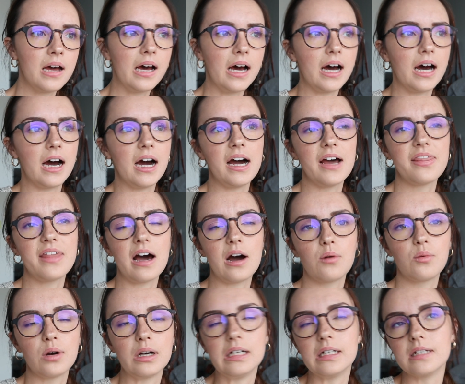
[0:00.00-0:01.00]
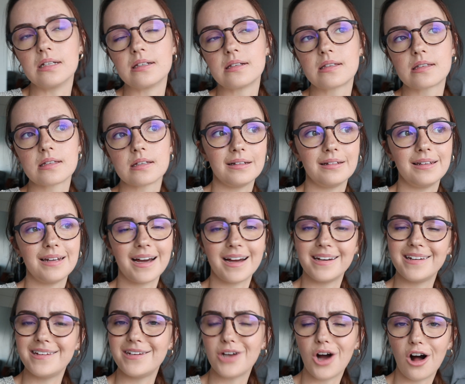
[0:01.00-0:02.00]
That was
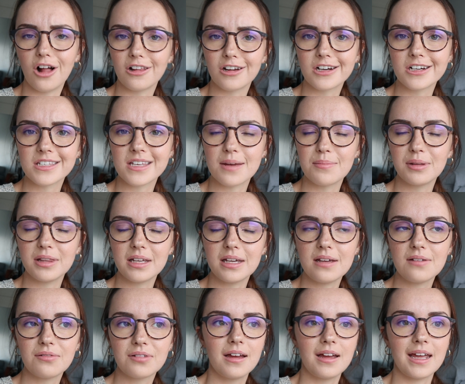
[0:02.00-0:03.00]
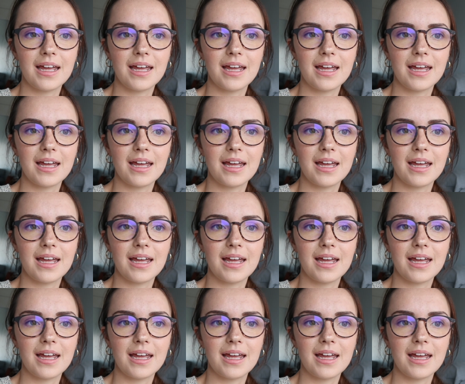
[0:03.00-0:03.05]
$90, I believe,